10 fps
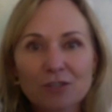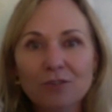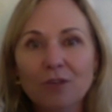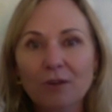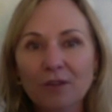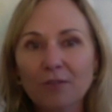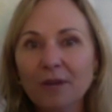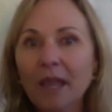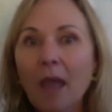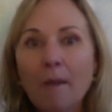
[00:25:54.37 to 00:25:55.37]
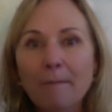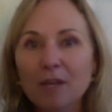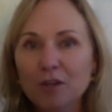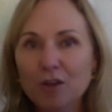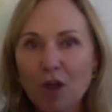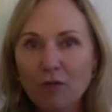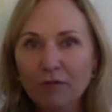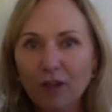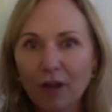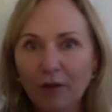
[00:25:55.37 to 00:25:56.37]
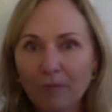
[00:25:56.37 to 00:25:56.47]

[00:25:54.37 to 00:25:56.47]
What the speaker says: yoga 3, but no flow.